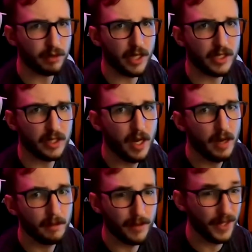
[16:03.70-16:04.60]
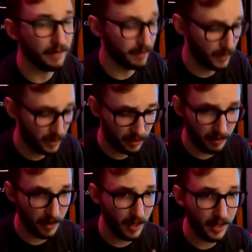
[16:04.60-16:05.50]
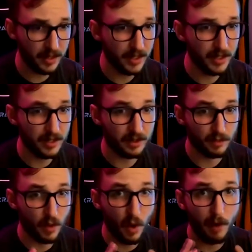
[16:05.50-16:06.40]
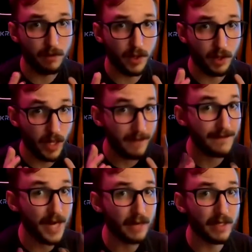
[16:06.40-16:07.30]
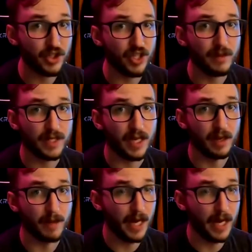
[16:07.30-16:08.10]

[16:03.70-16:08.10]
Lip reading: price. But this is overall a very cheap setup.